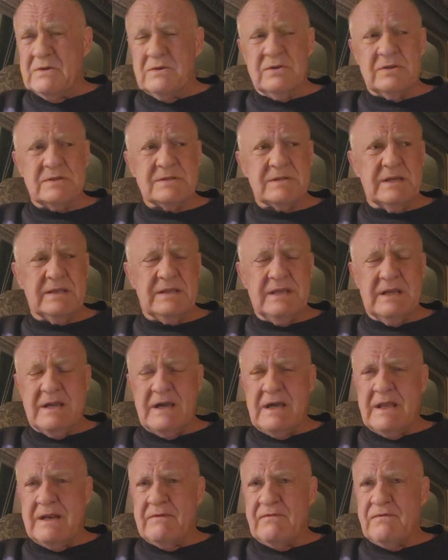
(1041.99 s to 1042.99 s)
It looks like they
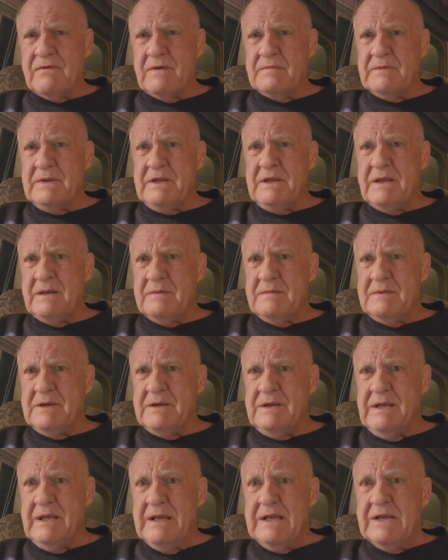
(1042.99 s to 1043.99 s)
got it from the enemy.